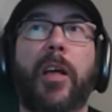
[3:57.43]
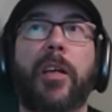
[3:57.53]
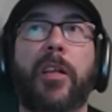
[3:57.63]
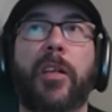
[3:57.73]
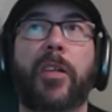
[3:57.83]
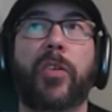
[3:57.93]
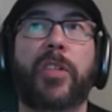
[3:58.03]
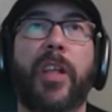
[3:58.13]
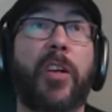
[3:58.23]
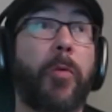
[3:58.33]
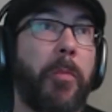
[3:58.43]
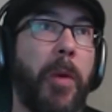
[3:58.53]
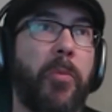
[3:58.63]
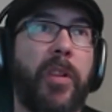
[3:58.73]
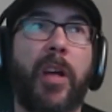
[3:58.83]
There's nothing to
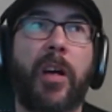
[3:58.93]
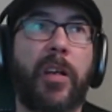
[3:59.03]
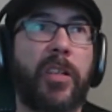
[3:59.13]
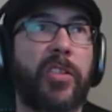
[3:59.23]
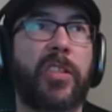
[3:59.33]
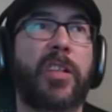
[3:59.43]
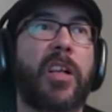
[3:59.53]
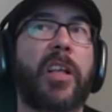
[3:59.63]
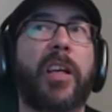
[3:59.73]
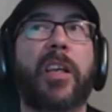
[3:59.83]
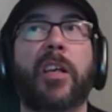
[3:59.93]
remember there. You just click.